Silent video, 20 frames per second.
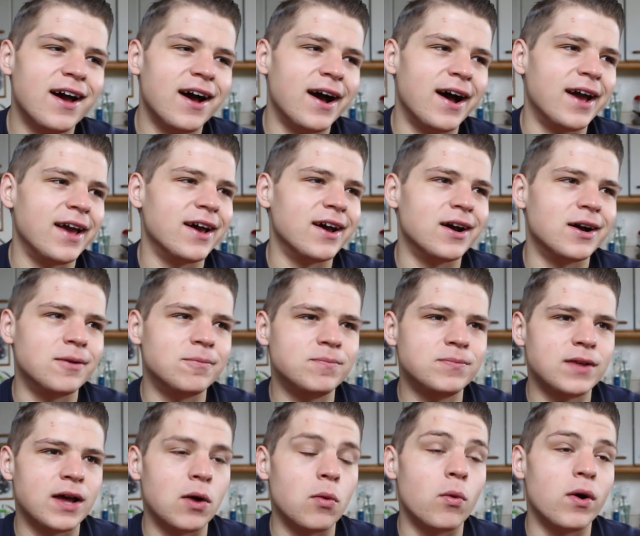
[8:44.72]
I, uh,
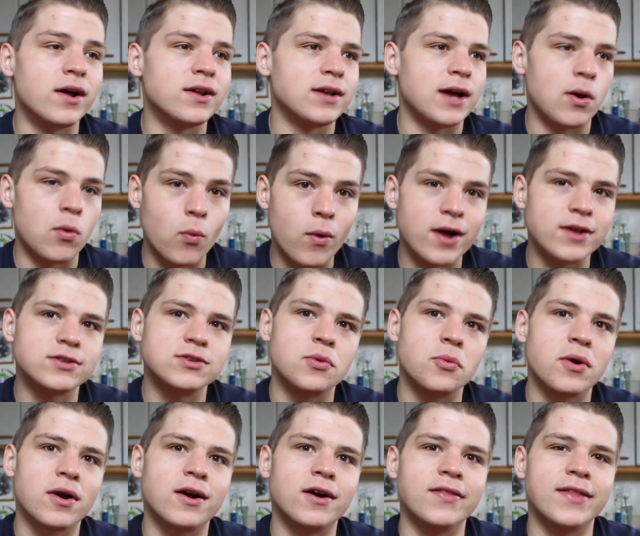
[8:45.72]
I want, I want
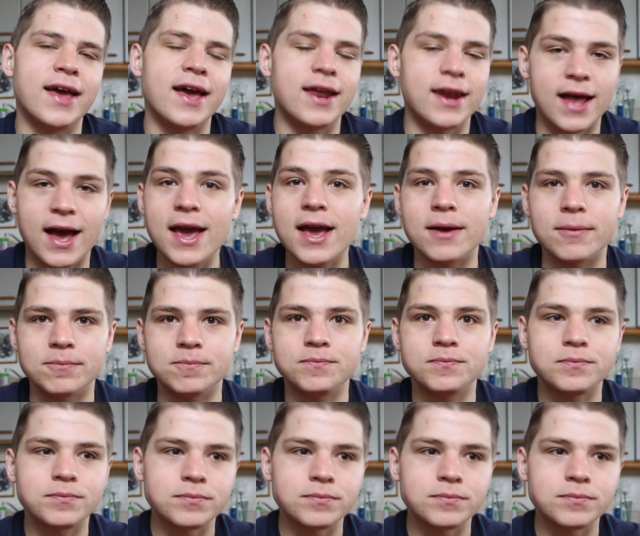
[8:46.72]
to work on that, and I am.